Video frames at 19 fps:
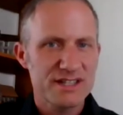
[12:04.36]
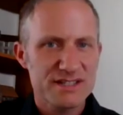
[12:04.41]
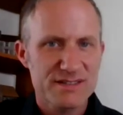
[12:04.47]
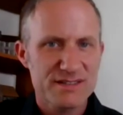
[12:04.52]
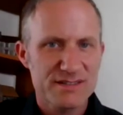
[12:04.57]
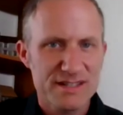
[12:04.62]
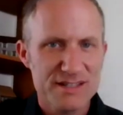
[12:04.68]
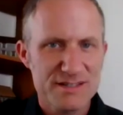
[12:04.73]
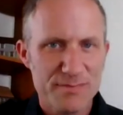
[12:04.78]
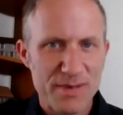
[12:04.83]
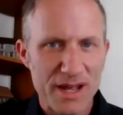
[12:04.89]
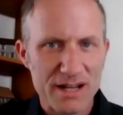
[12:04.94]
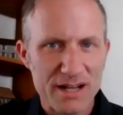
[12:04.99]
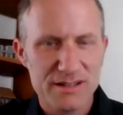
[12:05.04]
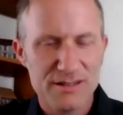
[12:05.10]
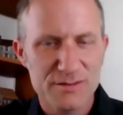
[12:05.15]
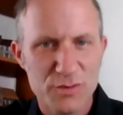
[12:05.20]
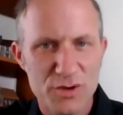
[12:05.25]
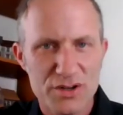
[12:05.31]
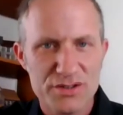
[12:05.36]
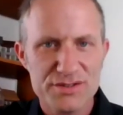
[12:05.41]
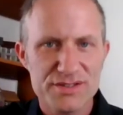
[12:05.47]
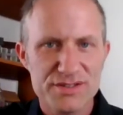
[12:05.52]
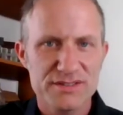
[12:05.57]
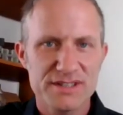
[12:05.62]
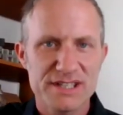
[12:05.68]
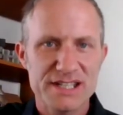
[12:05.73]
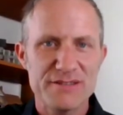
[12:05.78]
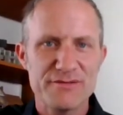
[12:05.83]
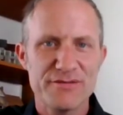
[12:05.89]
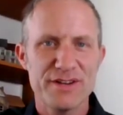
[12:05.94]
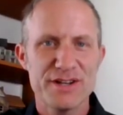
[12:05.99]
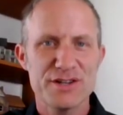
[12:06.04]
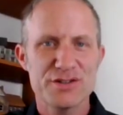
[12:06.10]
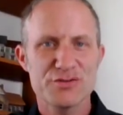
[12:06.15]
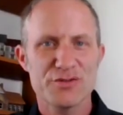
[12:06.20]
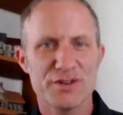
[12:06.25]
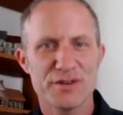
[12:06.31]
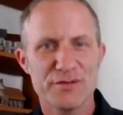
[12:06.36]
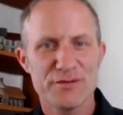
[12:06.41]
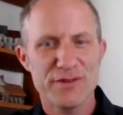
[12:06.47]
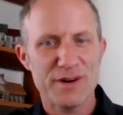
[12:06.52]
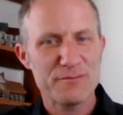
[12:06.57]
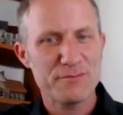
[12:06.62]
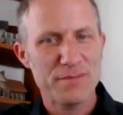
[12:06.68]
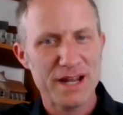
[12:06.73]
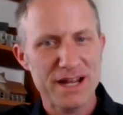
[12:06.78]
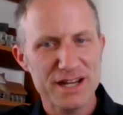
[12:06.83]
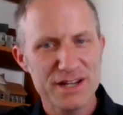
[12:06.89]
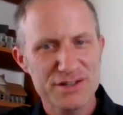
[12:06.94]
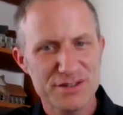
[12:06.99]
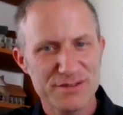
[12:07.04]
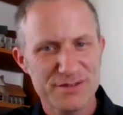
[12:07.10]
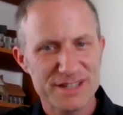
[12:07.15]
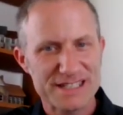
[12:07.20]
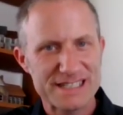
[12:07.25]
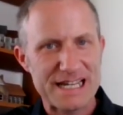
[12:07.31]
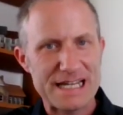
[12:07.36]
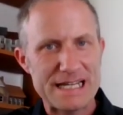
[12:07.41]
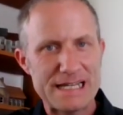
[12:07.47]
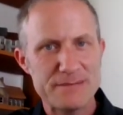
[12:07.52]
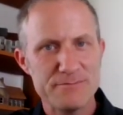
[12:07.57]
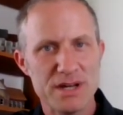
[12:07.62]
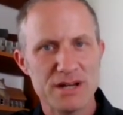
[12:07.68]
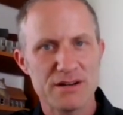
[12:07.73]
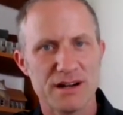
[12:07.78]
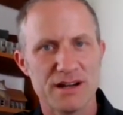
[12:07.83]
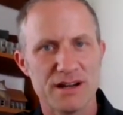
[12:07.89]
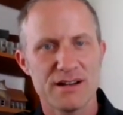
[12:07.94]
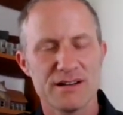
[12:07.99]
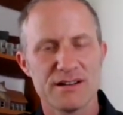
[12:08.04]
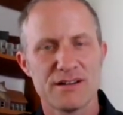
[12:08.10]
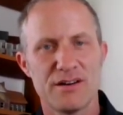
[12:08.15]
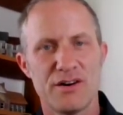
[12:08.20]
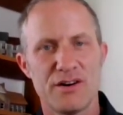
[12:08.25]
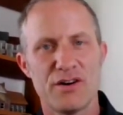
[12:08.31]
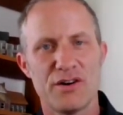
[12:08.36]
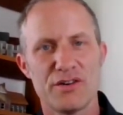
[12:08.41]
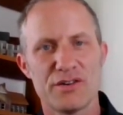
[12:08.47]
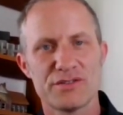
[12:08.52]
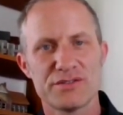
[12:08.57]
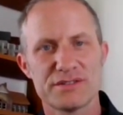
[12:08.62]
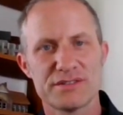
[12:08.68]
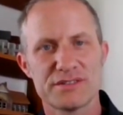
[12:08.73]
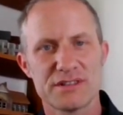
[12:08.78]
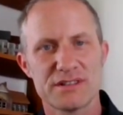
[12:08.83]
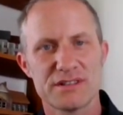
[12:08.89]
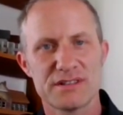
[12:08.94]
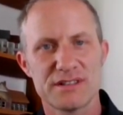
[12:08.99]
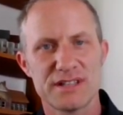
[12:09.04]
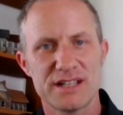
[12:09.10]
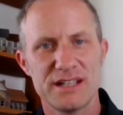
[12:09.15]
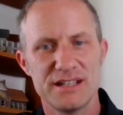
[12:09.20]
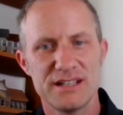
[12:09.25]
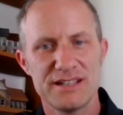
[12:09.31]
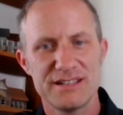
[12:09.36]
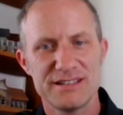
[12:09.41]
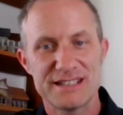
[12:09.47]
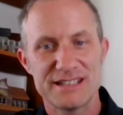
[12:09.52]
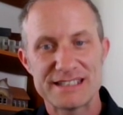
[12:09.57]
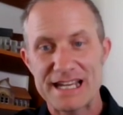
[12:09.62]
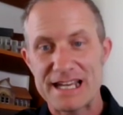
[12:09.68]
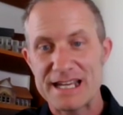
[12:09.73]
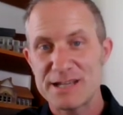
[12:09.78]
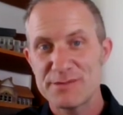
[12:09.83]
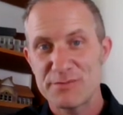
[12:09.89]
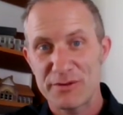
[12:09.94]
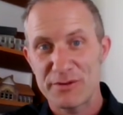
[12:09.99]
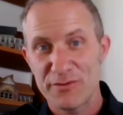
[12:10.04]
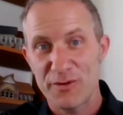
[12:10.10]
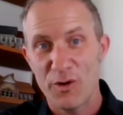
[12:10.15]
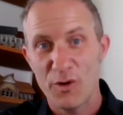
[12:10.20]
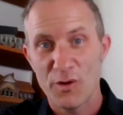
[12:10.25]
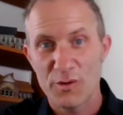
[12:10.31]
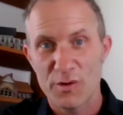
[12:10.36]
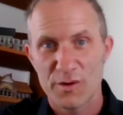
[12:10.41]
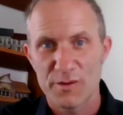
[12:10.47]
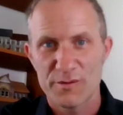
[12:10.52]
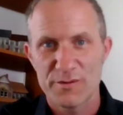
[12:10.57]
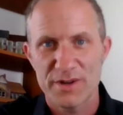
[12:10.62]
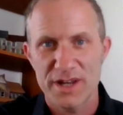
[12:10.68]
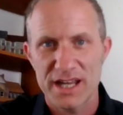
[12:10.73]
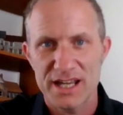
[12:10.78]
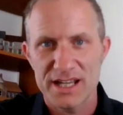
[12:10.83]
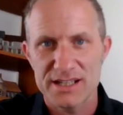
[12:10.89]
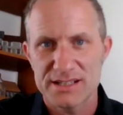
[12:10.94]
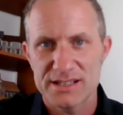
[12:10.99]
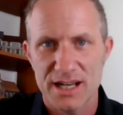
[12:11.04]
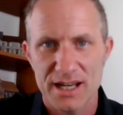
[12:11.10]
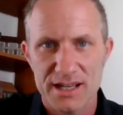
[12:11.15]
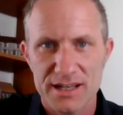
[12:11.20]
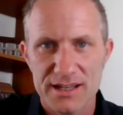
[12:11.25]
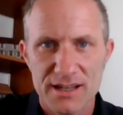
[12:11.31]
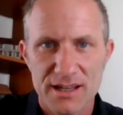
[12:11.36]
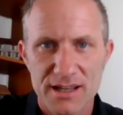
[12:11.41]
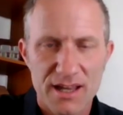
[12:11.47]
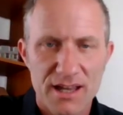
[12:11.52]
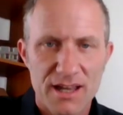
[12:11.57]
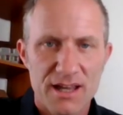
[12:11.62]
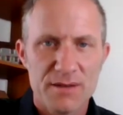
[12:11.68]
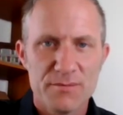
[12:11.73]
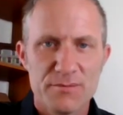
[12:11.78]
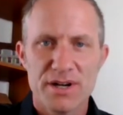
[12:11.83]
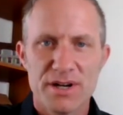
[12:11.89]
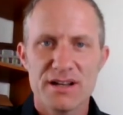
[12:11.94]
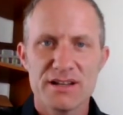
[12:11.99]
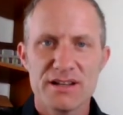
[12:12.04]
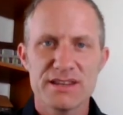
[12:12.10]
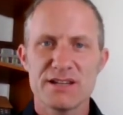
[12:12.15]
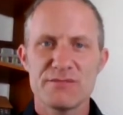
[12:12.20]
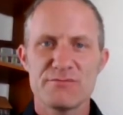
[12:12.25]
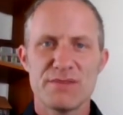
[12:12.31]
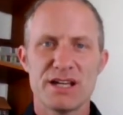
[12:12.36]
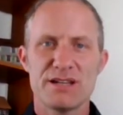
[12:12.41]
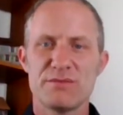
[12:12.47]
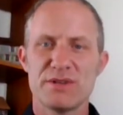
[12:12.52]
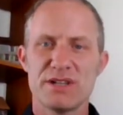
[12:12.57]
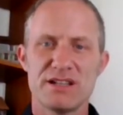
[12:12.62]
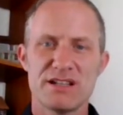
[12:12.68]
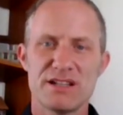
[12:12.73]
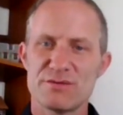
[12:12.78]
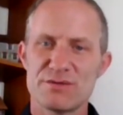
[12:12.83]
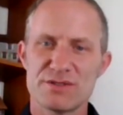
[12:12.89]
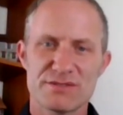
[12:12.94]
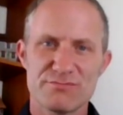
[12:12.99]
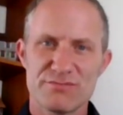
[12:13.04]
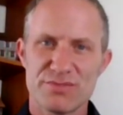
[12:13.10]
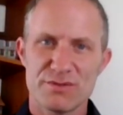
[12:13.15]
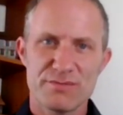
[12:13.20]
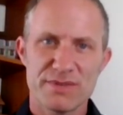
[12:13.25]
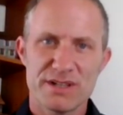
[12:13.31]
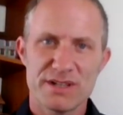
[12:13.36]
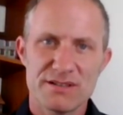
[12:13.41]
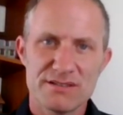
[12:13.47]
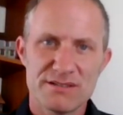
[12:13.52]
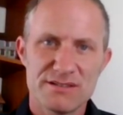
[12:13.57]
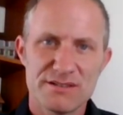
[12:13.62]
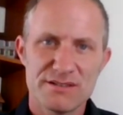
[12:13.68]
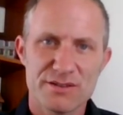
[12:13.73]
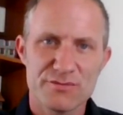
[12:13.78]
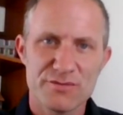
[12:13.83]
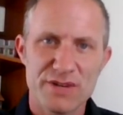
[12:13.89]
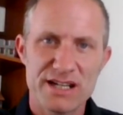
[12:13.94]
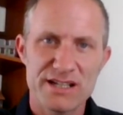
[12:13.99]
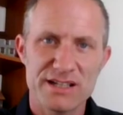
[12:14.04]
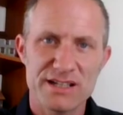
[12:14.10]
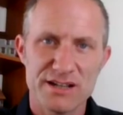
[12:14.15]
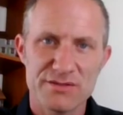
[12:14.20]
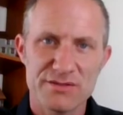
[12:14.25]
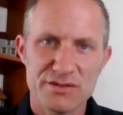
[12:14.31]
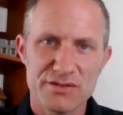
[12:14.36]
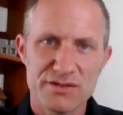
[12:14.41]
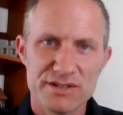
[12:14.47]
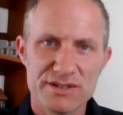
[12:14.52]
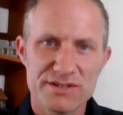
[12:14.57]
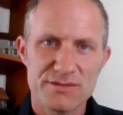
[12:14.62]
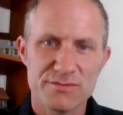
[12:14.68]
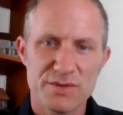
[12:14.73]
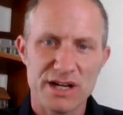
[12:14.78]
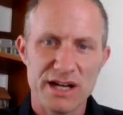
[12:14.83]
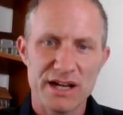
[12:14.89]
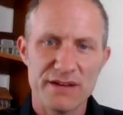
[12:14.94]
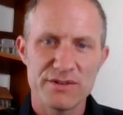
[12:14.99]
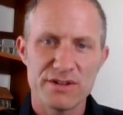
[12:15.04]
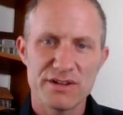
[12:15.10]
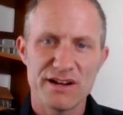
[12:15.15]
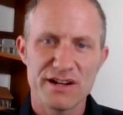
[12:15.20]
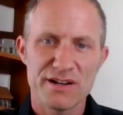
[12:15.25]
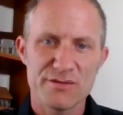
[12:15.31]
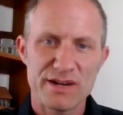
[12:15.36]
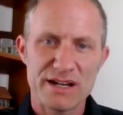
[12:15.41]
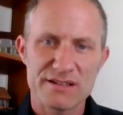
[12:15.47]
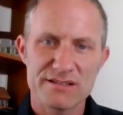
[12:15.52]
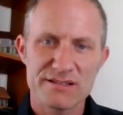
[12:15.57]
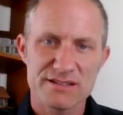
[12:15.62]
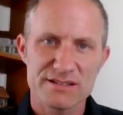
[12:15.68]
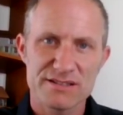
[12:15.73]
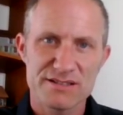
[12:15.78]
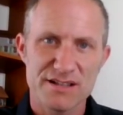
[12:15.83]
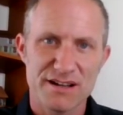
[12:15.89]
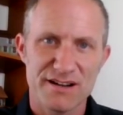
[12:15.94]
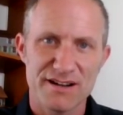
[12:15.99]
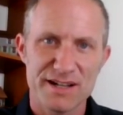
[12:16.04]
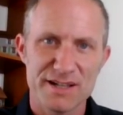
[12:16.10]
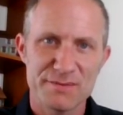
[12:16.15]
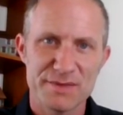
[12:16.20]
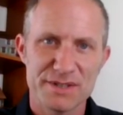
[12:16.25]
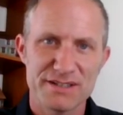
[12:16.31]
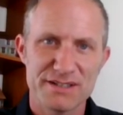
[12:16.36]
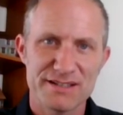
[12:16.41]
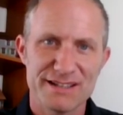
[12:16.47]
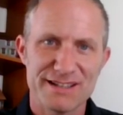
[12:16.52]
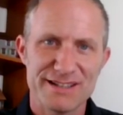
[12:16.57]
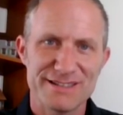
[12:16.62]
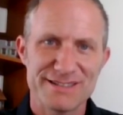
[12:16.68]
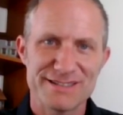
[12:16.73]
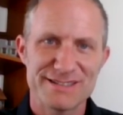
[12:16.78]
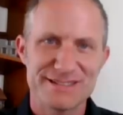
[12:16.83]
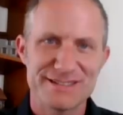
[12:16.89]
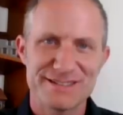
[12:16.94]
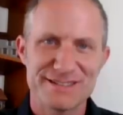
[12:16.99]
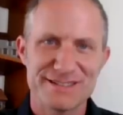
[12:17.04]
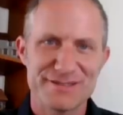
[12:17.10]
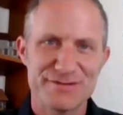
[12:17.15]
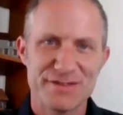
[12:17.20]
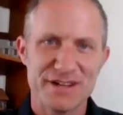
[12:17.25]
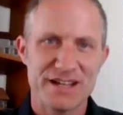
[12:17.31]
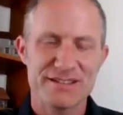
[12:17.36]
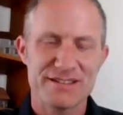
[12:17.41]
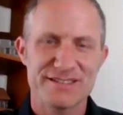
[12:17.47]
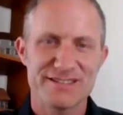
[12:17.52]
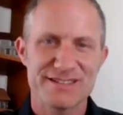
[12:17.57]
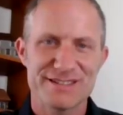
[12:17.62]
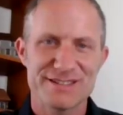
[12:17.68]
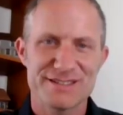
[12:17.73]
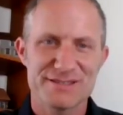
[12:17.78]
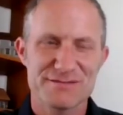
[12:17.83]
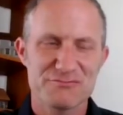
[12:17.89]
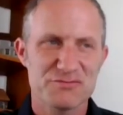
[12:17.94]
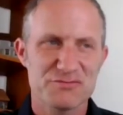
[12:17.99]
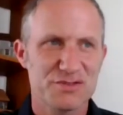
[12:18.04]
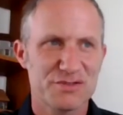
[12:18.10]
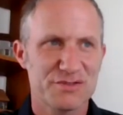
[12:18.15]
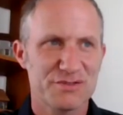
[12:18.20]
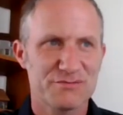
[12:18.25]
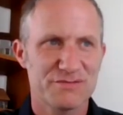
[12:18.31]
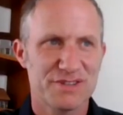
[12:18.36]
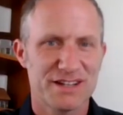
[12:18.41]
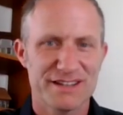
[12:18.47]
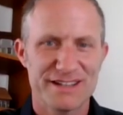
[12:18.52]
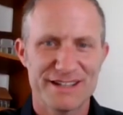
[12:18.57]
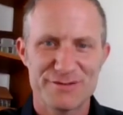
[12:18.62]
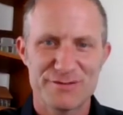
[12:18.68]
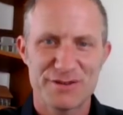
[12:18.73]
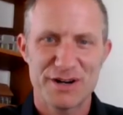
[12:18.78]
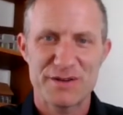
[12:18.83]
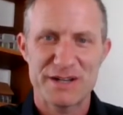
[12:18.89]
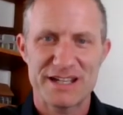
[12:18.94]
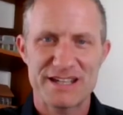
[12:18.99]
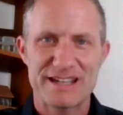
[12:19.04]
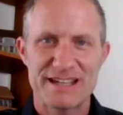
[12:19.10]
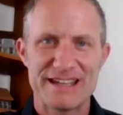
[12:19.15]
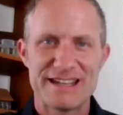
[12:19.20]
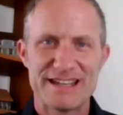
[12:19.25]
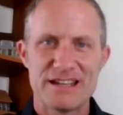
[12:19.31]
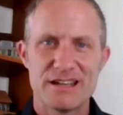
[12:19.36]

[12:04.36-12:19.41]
this battle did feature on the front page of the Daily Mirror on the day before VE Day, but I think maybe there was probably a lot of radio noise and what have you going around at the time, and the fact that this sort of rather heroic